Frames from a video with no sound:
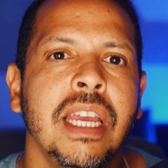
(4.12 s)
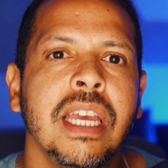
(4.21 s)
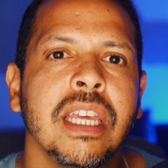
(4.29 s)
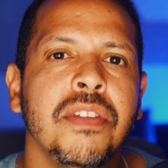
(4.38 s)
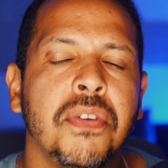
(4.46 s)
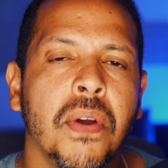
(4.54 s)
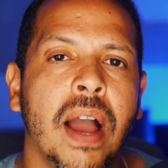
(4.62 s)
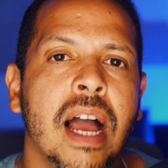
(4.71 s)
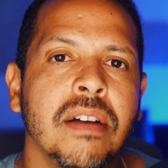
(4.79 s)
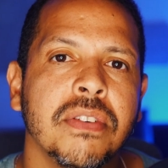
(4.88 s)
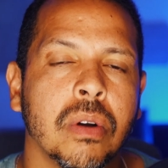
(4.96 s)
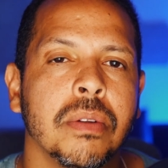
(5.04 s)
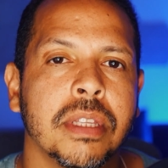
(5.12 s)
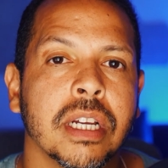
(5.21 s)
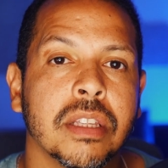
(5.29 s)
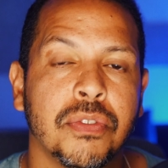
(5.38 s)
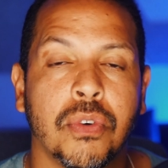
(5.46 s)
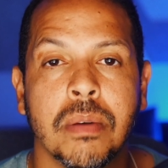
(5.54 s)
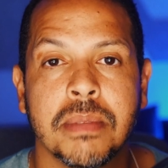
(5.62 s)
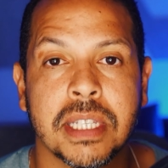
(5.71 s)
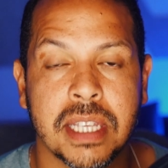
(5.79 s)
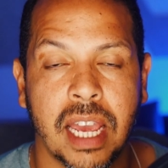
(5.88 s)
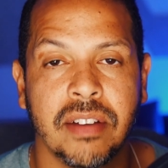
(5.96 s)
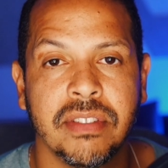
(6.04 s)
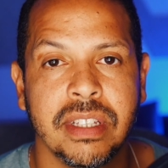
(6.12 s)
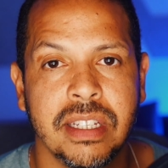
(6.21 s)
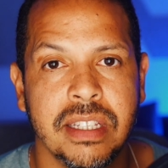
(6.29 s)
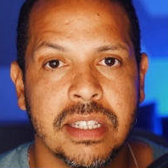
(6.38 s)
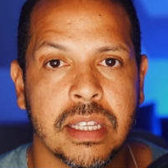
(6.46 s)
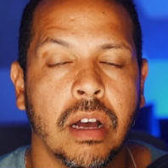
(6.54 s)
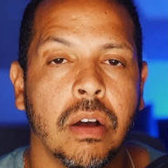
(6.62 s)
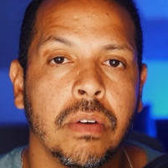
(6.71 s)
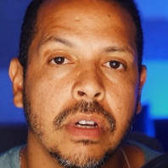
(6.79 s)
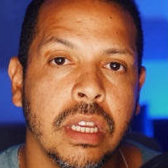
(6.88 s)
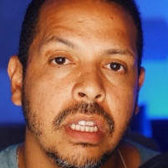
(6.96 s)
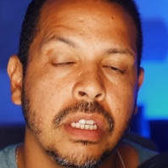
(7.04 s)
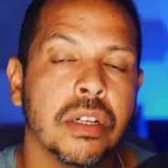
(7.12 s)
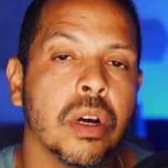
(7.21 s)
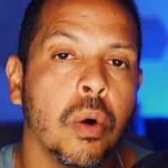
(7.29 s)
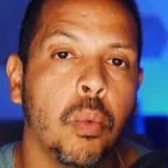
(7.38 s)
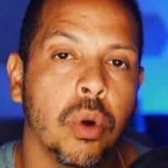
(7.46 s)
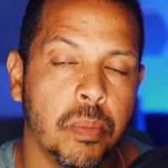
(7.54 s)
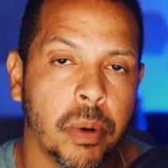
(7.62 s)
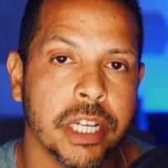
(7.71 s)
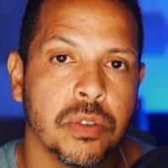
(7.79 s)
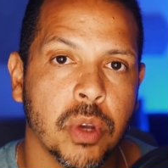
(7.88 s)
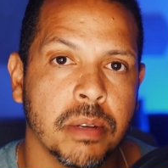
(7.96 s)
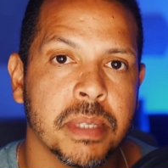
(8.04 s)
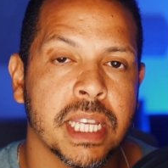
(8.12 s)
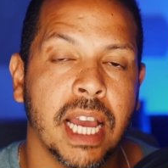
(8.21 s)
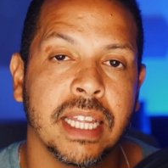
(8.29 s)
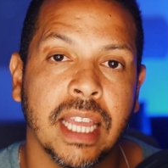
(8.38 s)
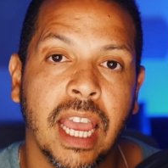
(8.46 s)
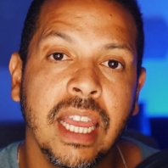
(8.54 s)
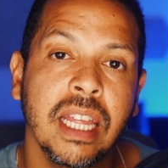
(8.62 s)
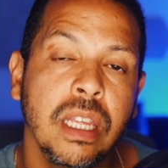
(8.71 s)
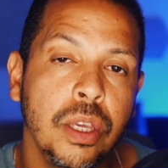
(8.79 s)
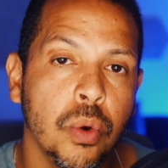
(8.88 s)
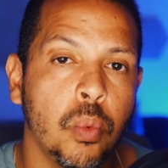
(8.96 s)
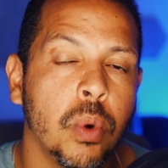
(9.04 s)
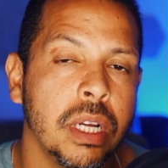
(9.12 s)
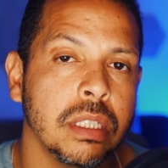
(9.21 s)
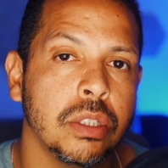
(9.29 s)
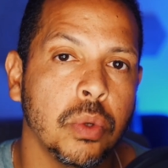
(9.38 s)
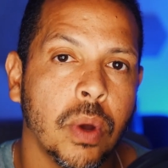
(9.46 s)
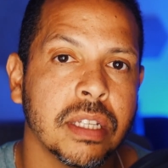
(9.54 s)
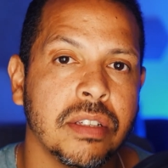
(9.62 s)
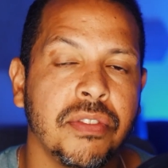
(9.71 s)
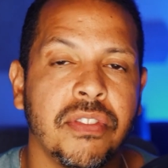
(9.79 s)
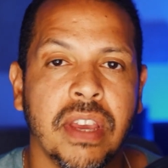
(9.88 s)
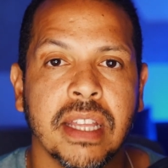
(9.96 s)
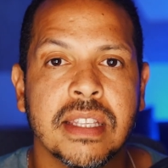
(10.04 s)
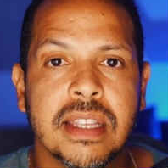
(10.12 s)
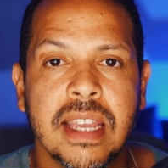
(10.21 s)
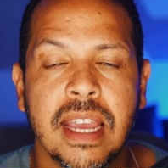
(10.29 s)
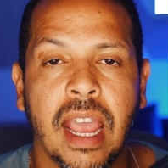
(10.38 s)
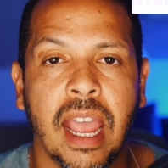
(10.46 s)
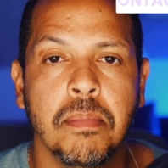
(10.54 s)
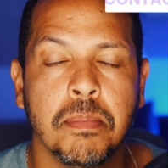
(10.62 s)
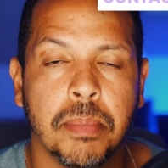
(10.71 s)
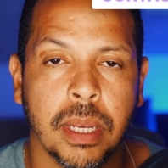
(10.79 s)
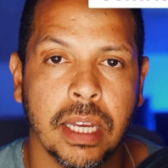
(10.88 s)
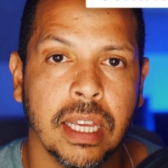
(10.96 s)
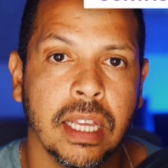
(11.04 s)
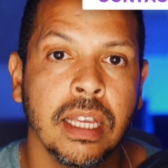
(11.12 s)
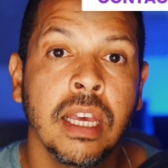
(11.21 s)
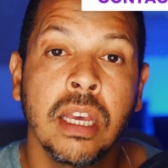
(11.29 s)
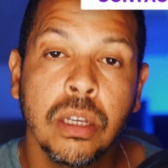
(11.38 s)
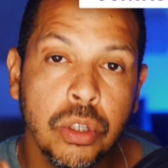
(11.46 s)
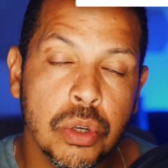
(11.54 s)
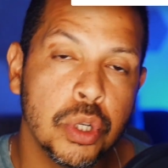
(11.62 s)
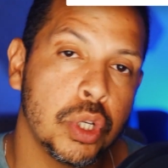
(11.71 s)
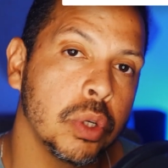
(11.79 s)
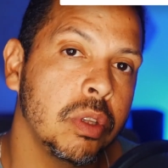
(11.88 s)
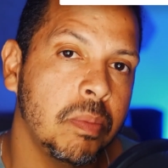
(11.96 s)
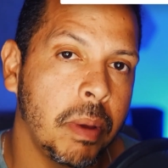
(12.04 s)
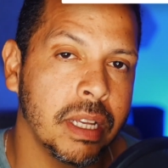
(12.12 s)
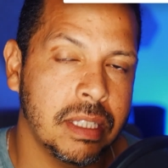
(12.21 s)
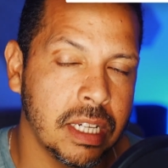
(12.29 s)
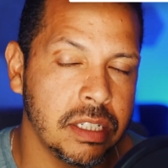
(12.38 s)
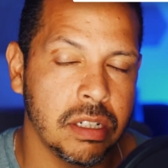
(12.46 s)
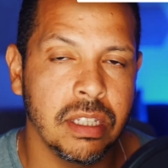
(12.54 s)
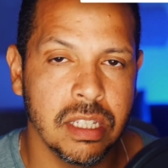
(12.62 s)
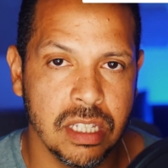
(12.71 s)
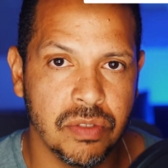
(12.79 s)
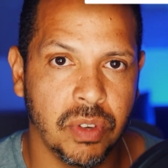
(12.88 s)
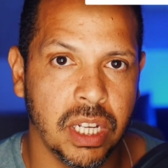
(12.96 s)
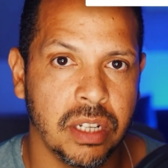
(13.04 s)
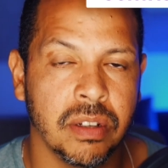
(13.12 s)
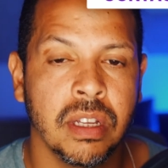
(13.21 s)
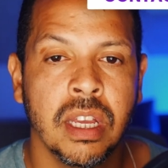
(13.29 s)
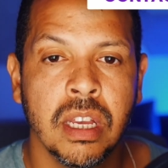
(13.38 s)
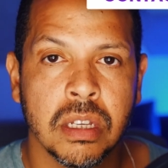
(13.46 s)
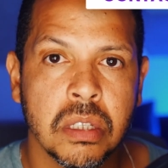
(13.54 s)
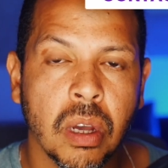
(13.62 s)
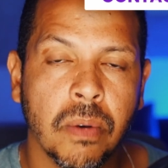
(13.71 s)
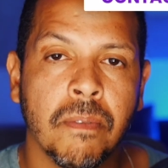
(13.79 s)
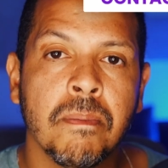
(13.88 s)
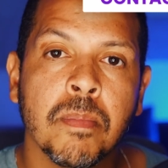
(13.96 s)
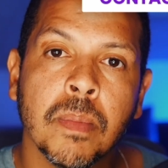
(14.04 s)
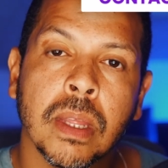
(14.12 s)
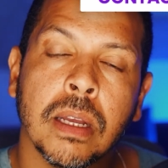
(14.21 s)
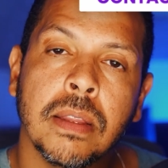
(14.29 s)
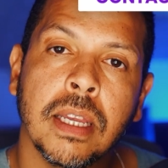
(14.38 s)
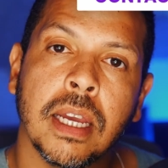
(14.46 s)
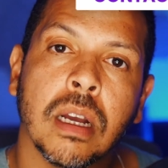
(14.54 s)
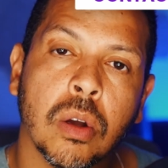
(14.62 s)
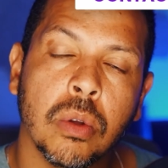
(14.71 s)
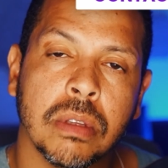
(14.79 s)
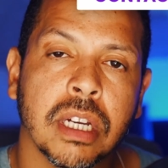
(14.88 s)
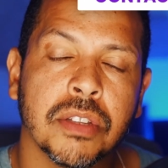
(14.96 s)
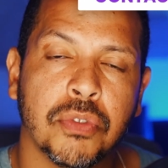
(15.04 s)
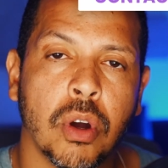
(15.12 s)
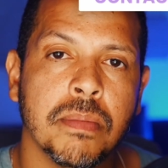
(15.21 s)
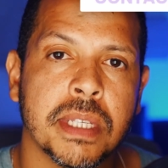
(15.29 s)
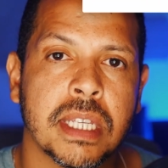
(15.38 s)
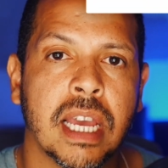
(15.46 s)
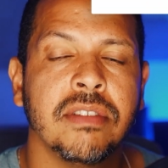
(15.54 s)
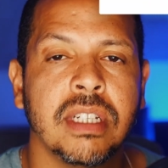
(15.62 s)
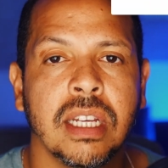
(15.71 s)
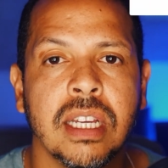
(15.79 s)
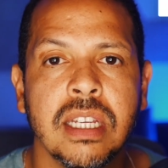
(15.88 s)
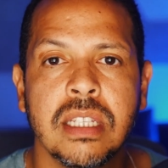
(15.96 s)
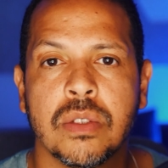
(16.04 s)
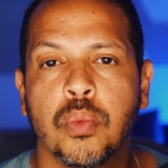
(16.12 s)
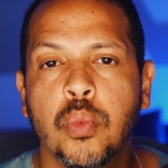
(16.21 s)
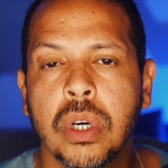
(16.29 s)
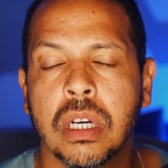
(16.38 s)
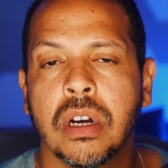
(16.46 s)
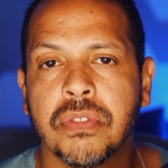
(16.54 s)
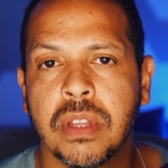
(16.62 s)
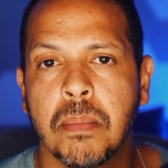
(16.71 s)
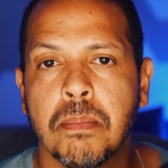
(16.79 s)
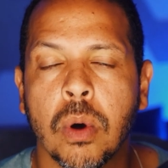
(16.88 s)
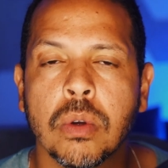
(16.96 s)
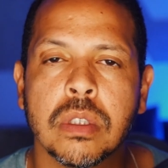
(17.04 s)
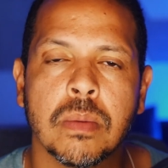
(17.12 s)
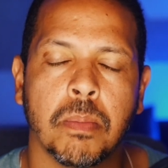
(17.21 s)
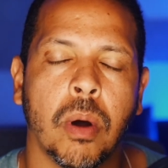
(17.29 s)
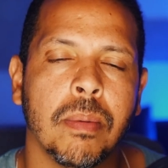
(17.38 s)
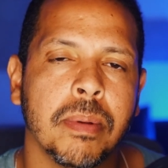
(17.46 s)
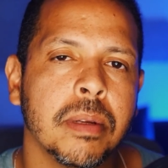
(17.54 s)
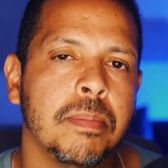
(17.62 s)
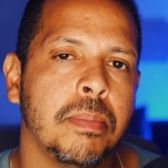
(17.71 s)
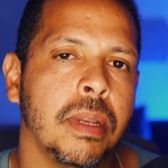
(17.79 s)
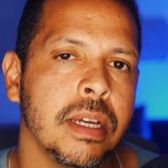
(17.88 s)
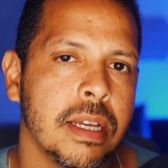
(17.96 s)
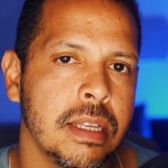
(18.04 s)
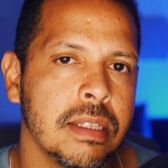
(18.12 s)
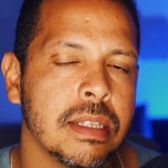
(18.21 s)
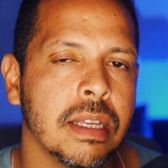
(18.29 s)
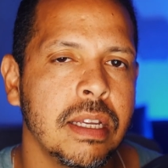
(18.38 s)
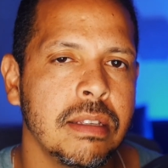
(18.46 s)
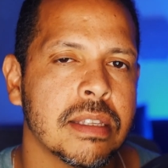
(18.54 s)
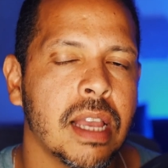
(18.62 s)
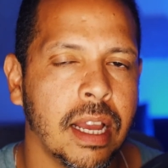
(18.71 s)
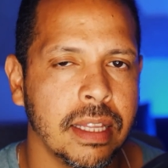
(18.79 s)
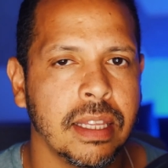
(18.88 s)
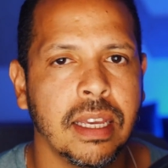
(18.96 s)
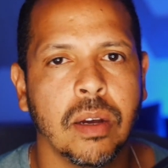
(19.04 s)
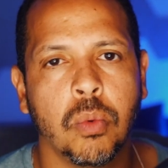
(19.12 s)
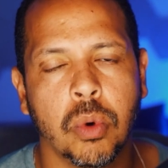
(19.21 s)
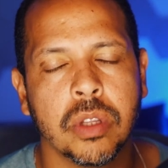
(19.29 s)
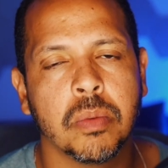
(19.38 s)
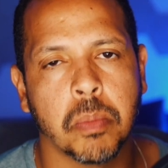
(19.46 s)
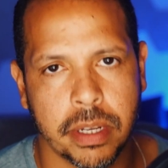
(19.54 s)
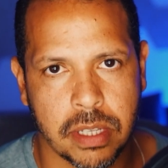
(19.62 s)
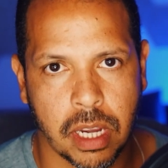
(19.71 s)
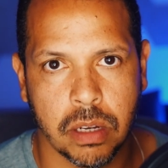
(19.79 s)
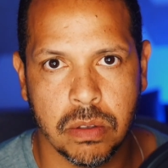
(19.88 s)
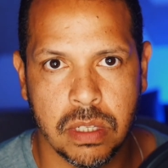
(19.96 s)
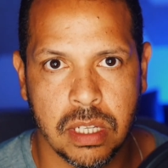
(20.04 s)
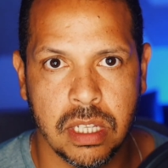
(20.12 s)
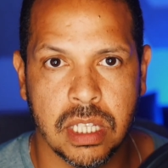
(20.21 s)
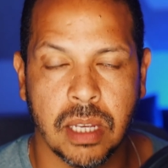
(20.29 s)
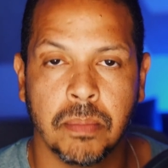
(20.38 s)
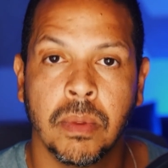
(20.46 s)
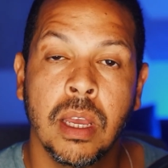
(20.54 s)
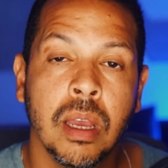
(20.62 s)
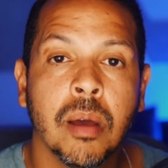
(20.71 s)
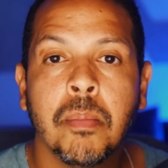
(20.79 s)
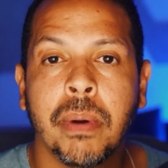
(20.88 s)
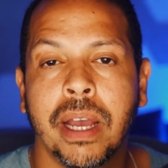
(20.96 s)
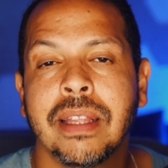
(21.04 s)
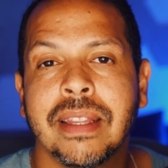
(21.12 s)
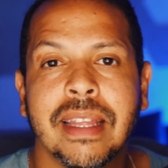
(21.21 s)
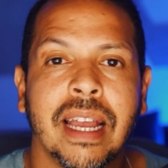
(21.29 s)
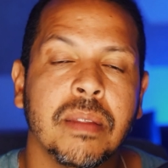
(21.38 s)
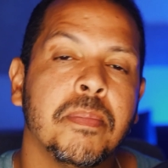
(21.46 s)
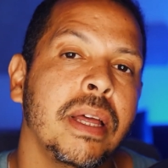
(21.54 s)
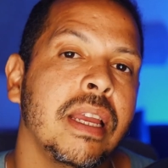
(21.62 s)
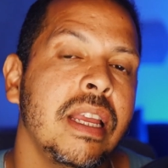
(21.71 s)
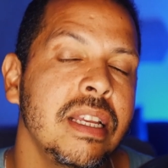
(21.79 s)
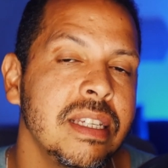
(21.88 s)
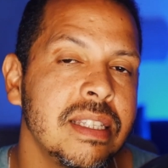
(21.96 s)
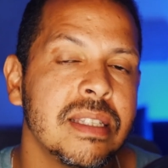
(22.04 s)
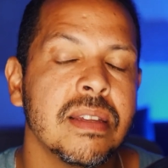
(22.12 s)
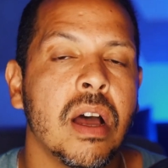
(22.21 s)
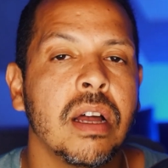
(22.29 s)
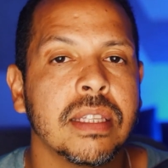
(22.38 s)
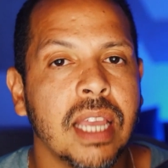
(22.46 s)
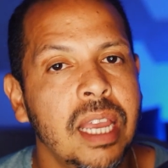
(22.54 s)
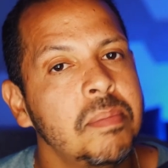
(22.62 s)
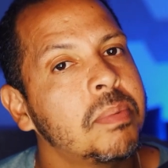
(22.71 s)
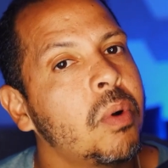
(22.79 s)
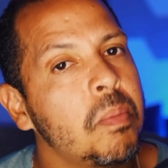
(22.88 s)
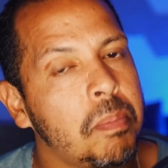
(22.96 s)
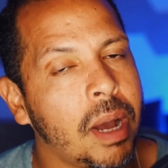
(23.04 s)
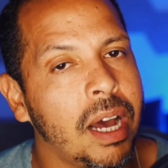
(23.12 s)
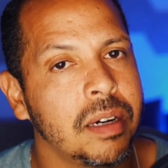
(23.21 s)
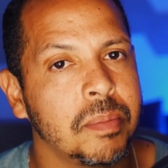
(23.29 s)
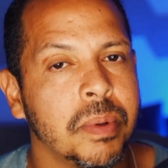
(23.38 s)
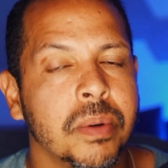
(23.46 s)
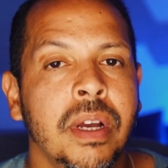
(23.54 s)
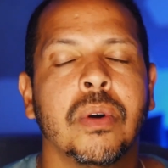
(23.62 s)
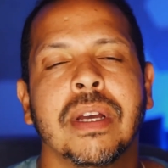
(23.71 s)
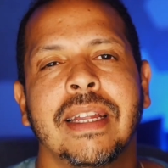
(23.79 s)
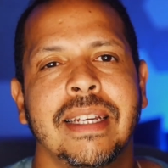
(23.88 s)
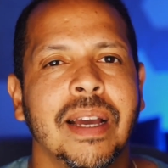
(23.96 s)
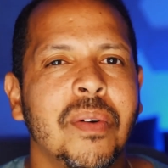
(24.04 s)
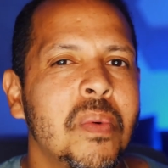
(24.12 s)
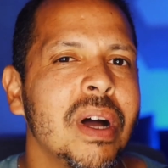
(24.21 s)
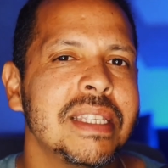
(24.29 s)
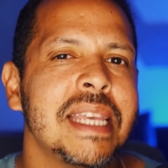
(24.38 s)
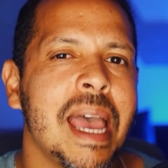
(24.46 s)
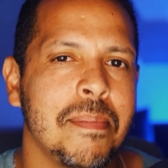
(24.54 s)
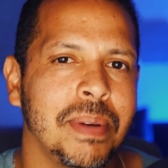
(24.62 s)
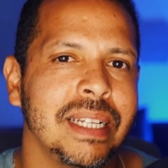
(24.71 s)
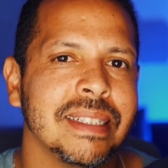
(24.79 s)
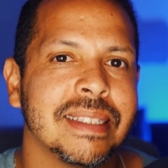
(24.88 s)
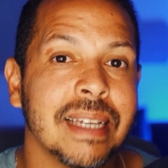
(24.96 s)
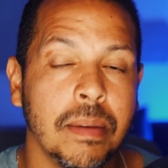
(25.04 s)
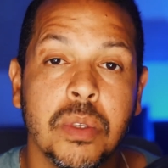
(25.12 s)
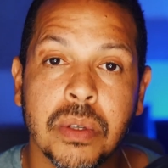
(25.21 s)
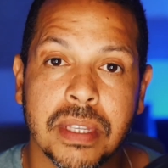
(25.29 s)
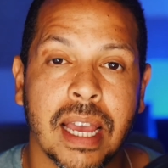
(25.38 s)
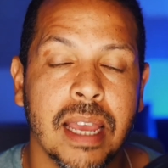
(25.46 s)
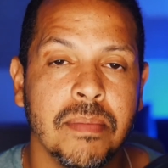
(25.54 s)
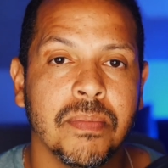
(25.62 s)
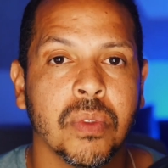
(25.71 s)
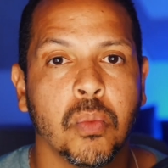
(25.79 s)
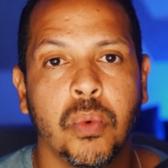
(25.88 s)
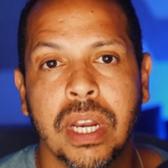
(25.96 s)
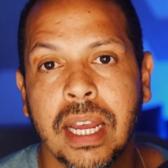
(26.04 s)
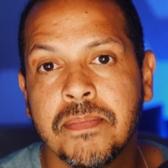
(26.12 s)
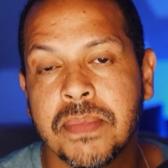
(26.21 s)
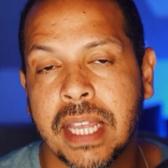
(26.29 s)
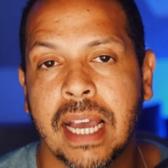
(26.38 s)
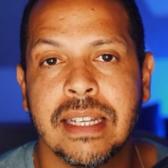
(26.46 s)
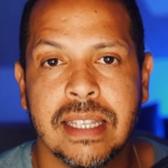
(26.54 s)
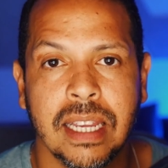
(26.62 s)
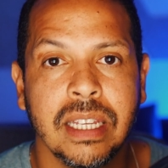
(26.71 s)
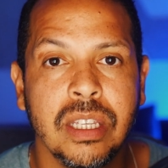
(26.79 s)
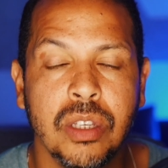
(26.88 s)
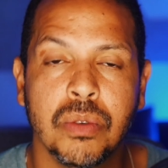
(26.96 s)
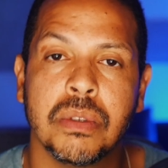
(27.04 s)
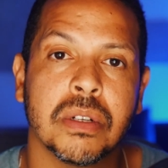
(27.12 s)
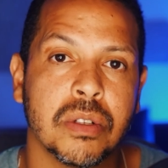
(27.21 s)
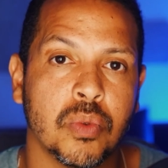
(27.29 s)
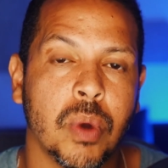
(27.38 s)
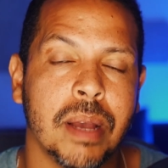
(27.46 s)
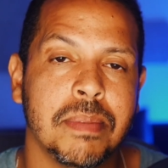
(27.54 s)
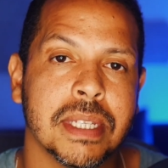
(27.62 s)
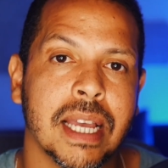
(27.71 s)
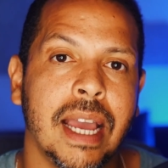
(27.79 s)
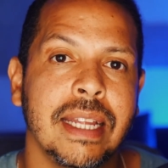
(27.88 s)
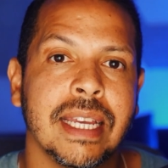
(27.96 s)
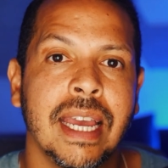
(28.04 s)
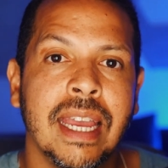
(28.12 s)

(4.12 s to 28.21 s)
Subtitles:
If you have Contact Form 7 installed in your WordPress website and you want to activate the AMP plugin, you should pay attention in this video. So, the Contact Form 7 is one of the most popular plugins inside the WordPress ecosystem, but that plugin is not AMP compatible. And what's happened time to time when I'm testing users' website,